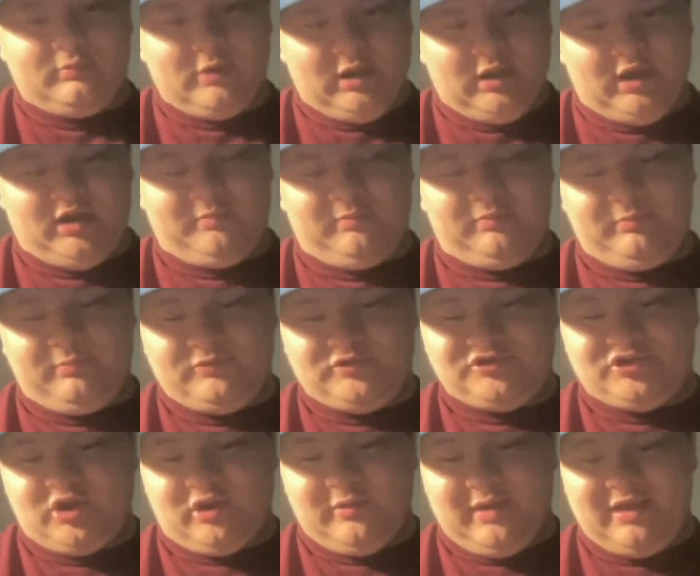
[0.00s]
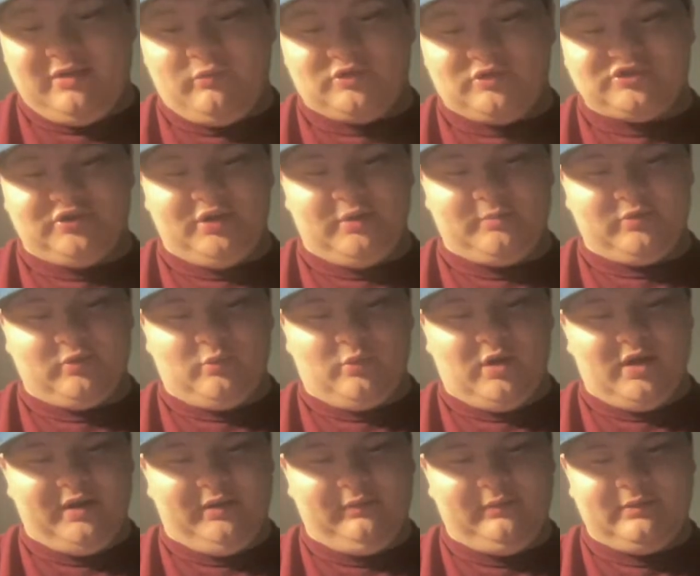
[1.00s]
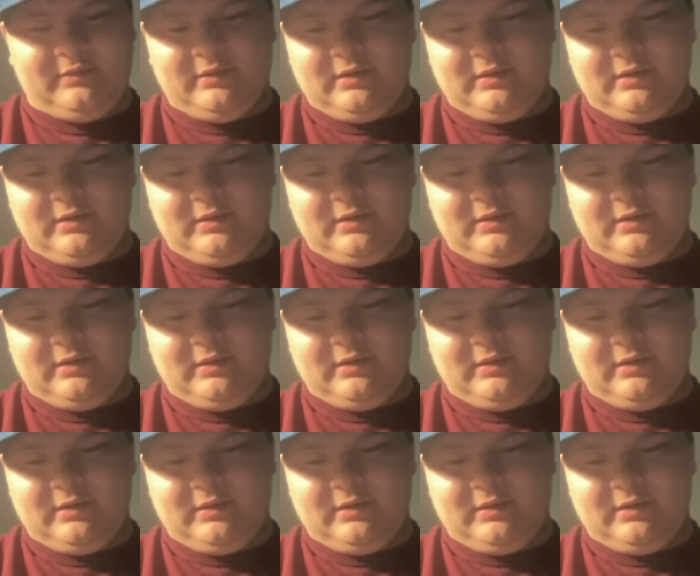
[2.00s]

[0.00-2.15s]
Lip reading: John Entwistle, number 1.